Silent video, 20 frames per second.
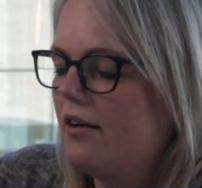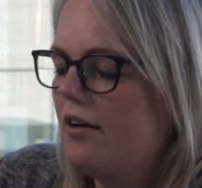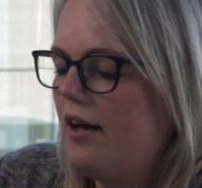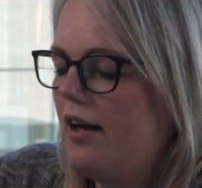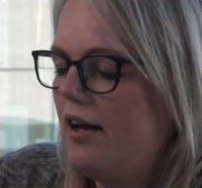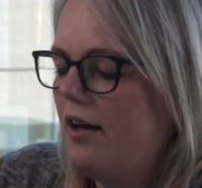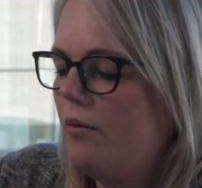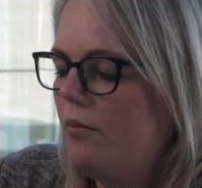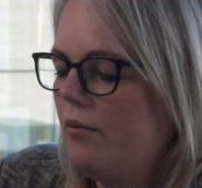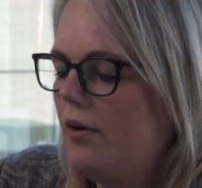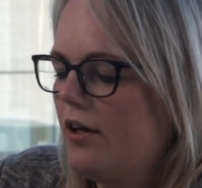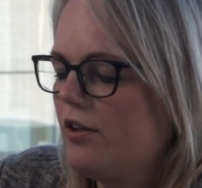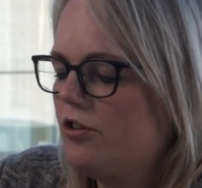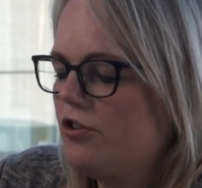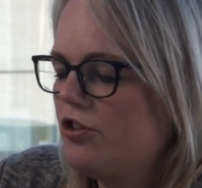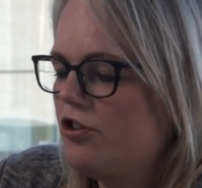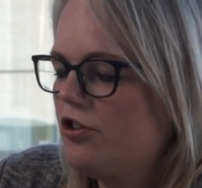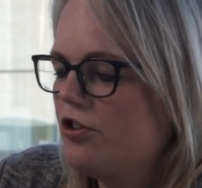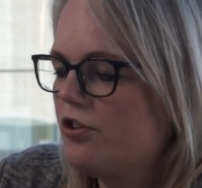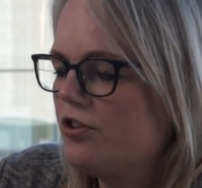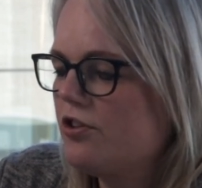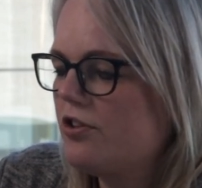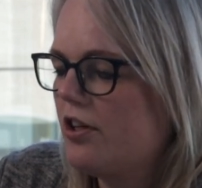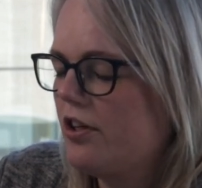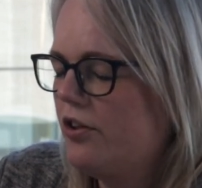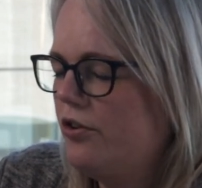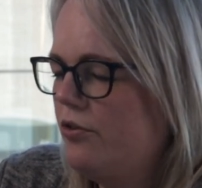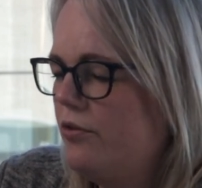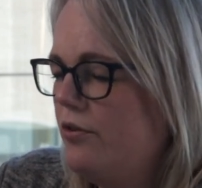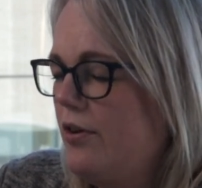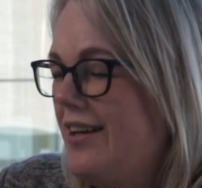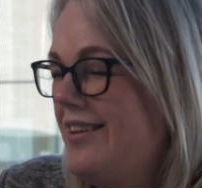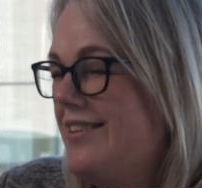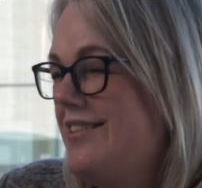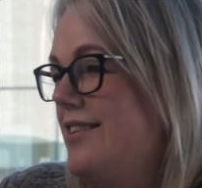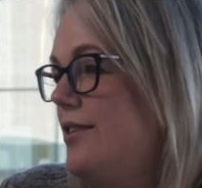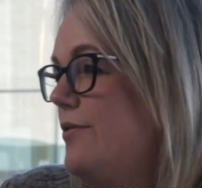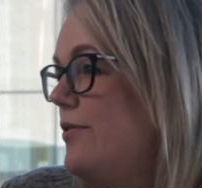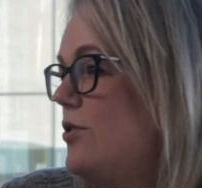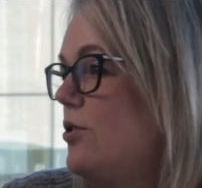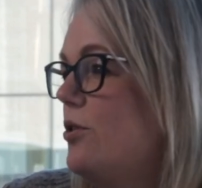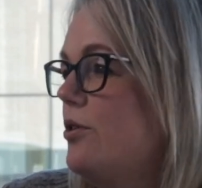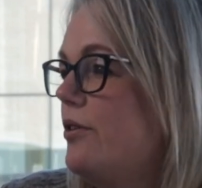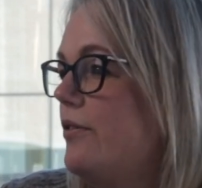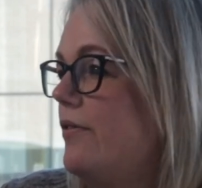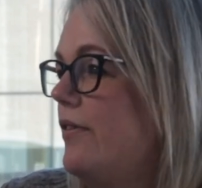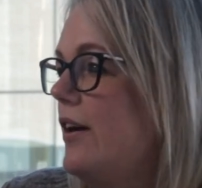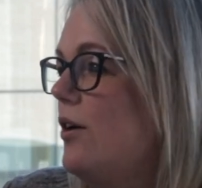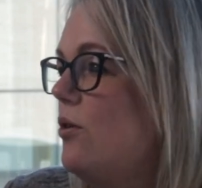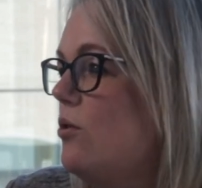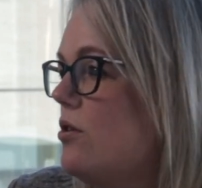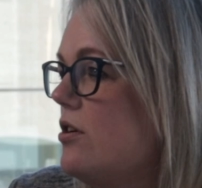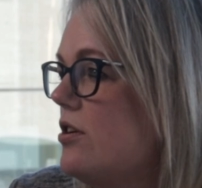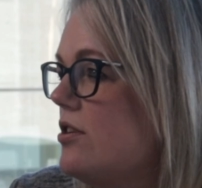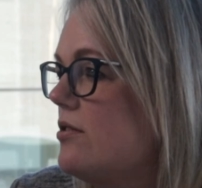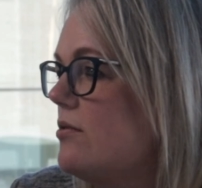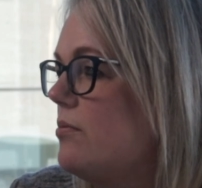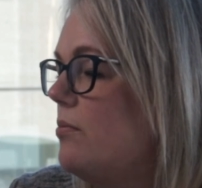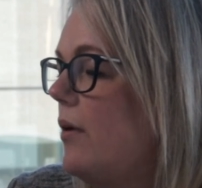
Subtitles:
we introduced a new NC photography course.